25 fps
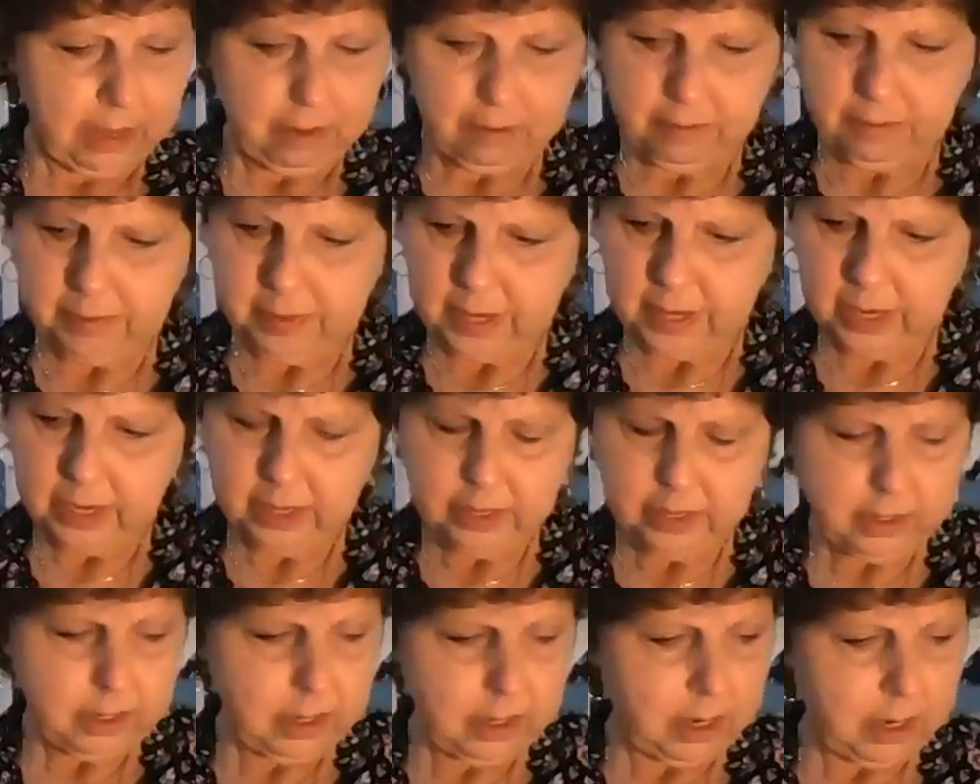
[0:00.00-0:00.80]

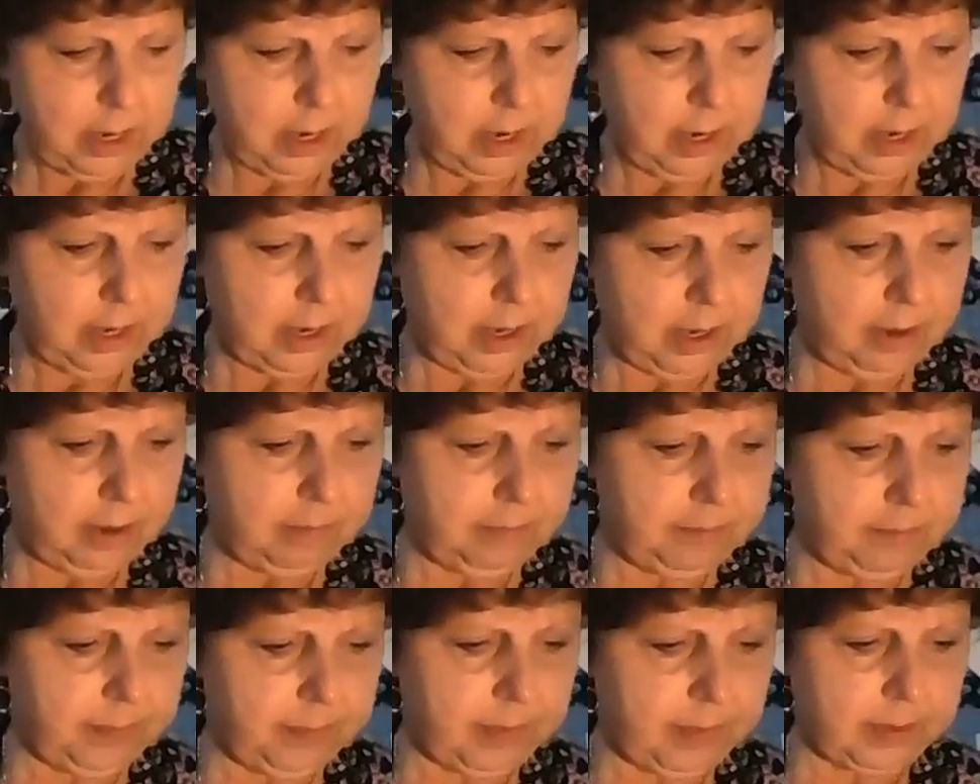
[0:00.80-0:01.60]
Then
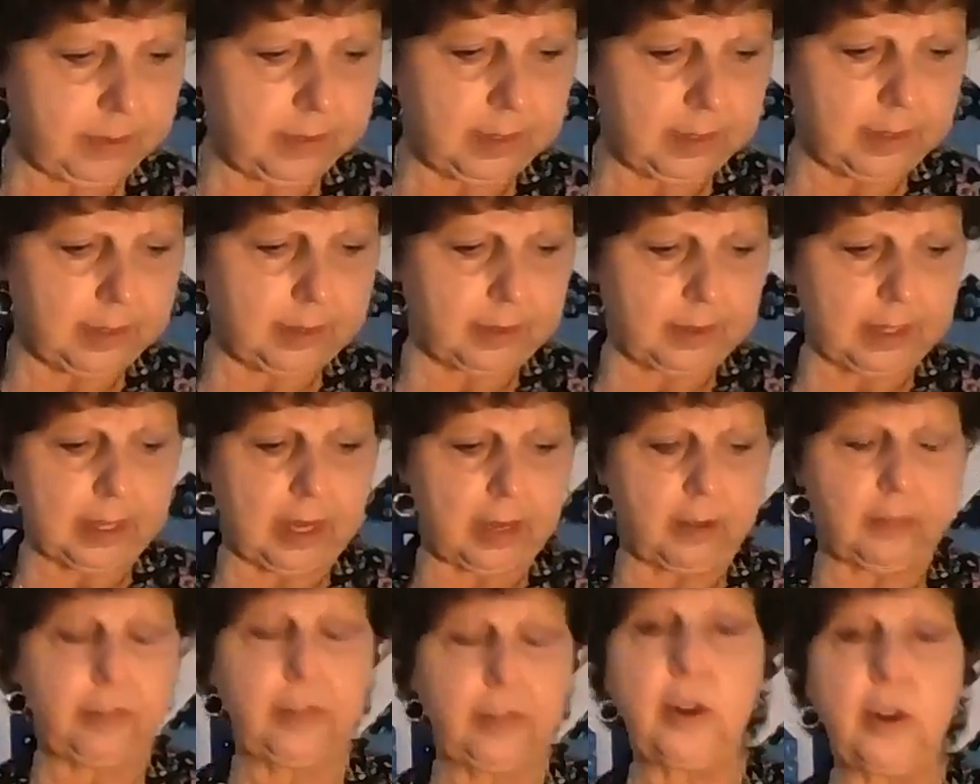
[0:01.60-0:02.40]

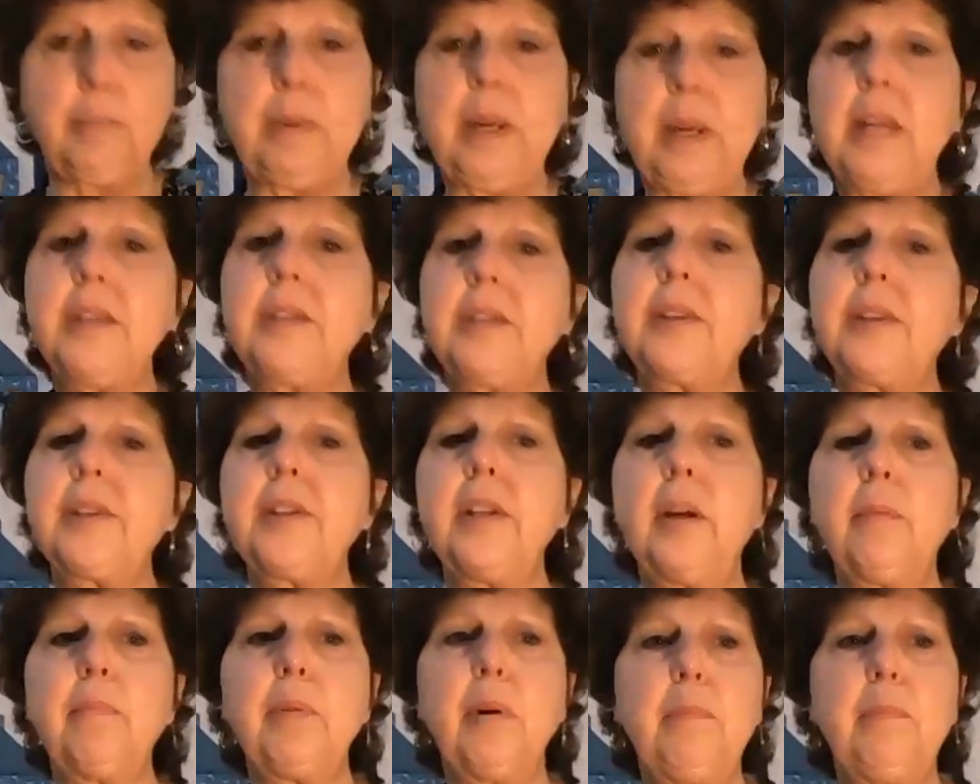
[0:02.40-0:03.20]
for pieces
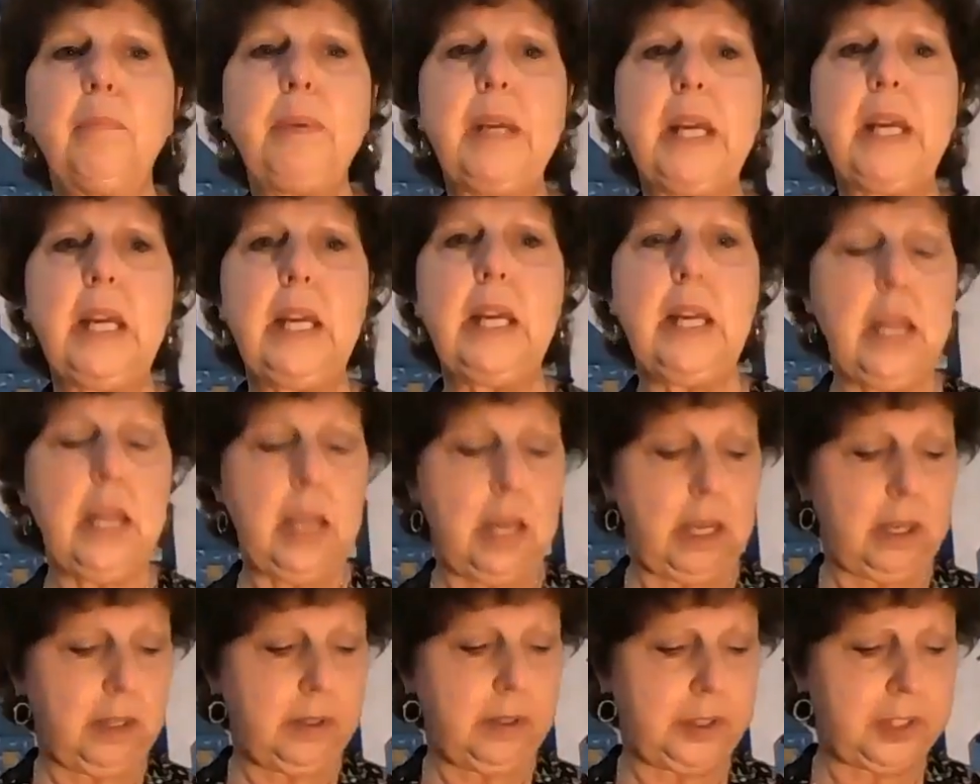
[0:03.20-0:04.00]
number B,
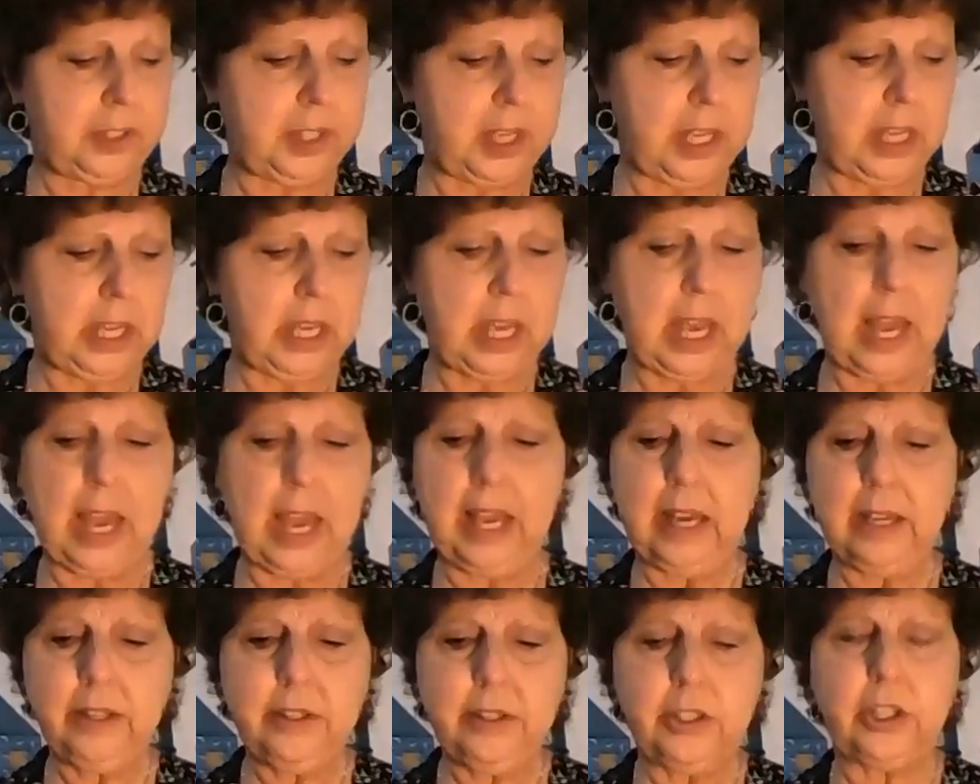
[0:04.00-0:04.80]
C,
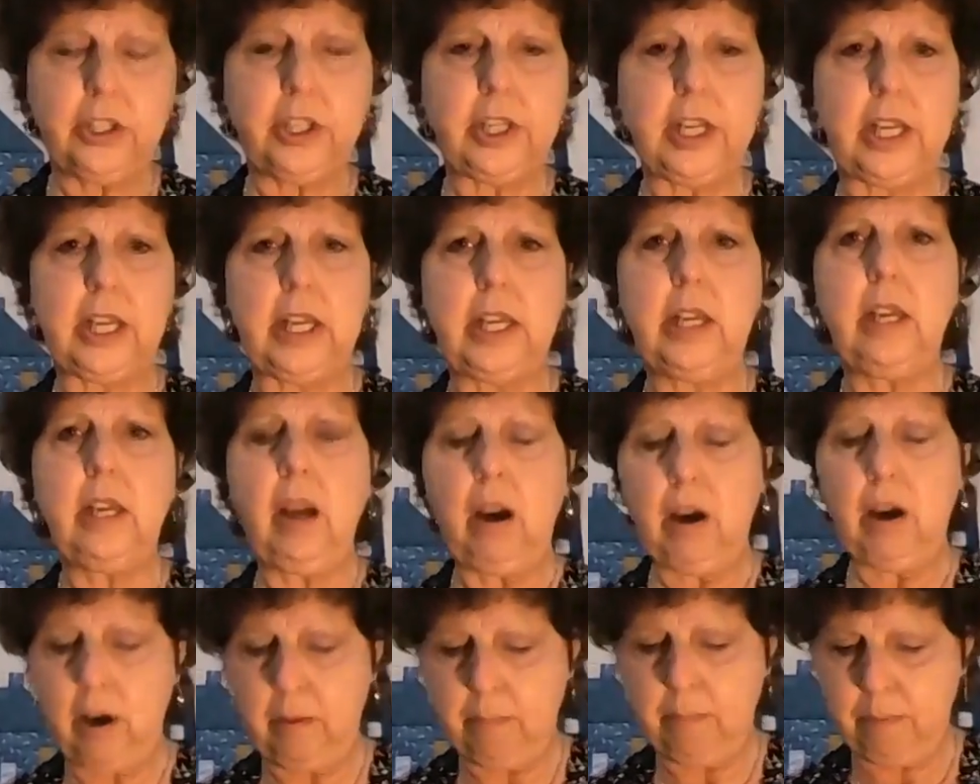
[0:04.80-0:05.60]
and D
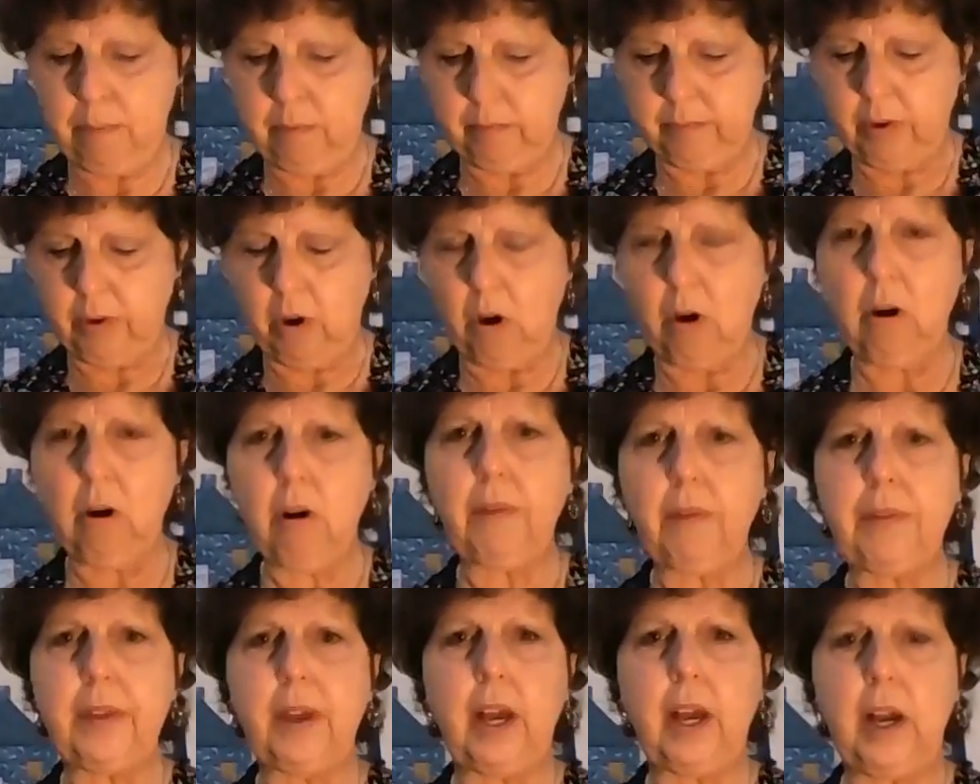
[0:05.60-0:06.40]
are
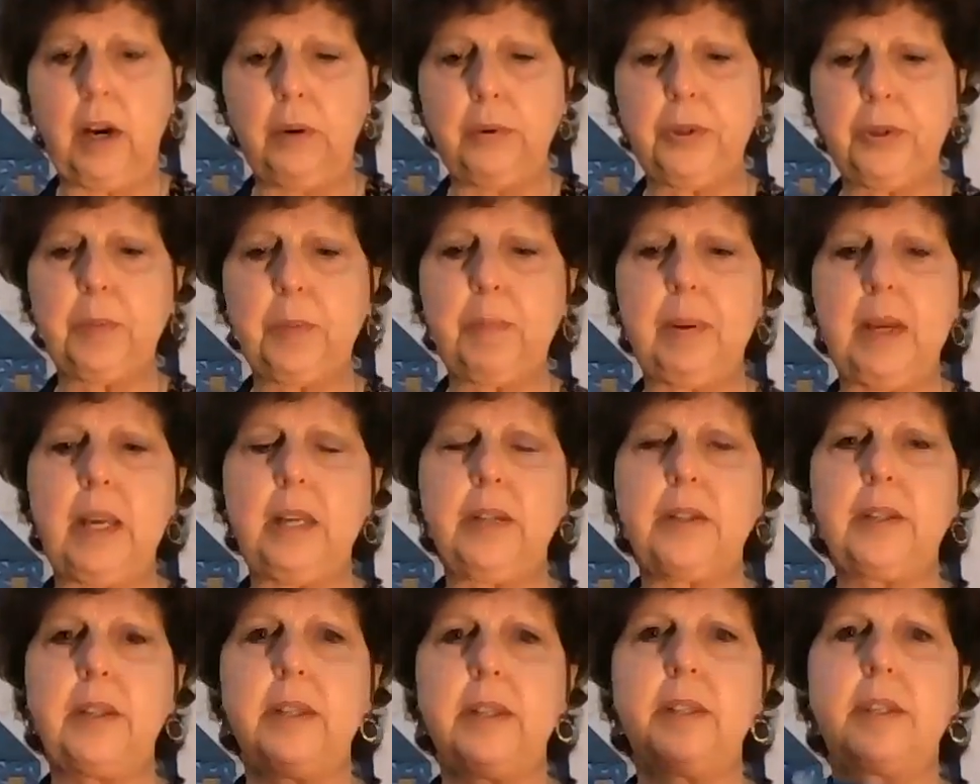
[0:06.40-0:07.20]
all the house
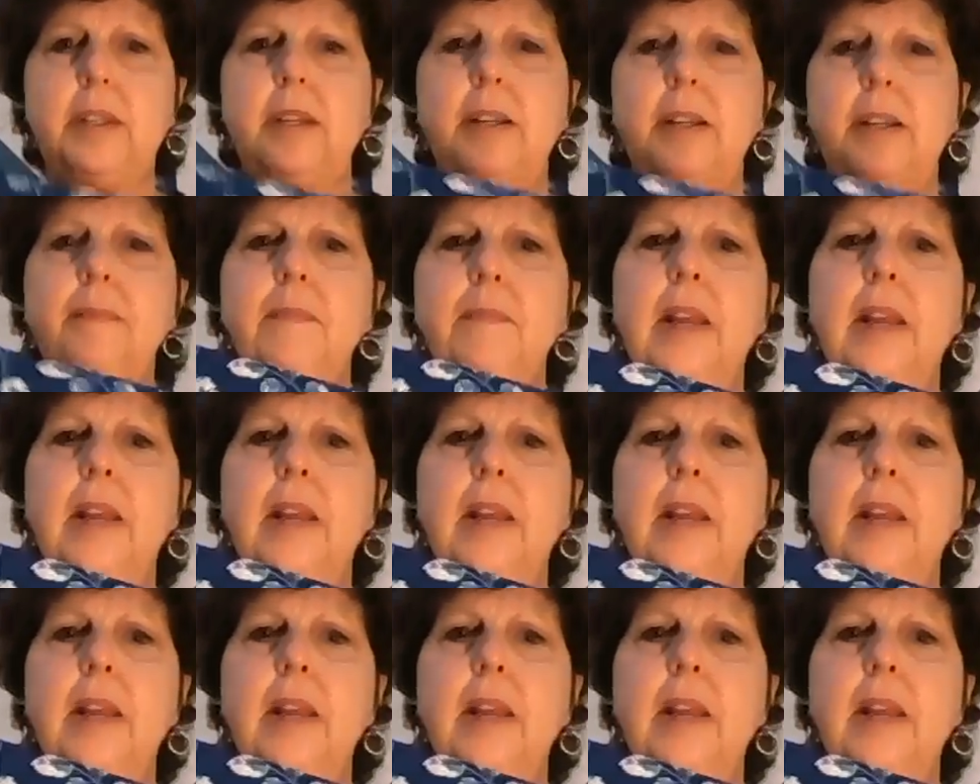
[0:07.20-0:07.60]
pieces.